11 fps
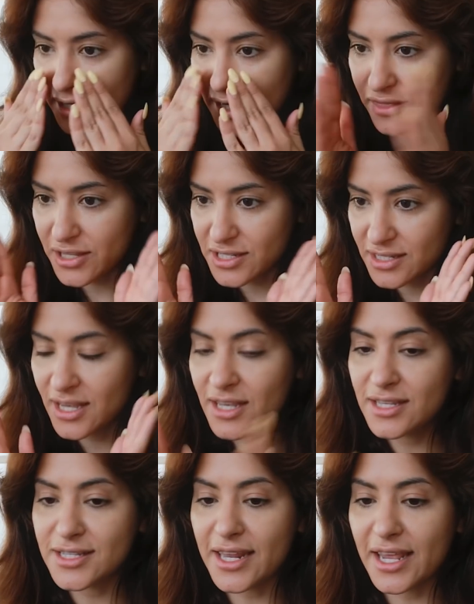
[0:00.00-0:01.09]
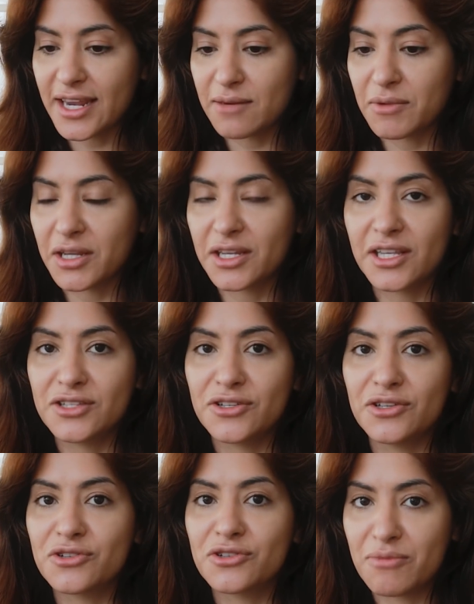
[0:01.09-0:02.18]
let this set in, and I'm going to
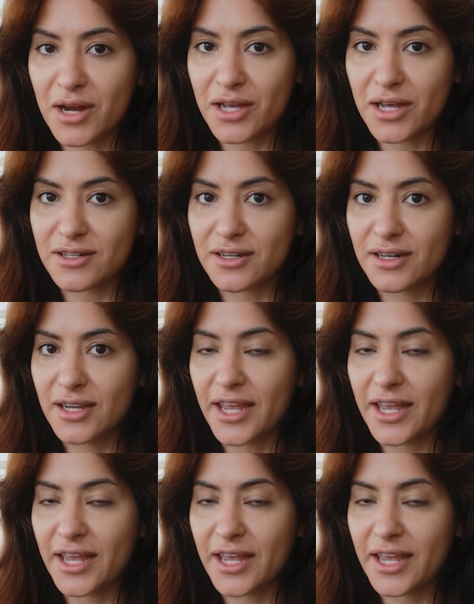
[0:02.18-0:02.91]
continue to the bronzer,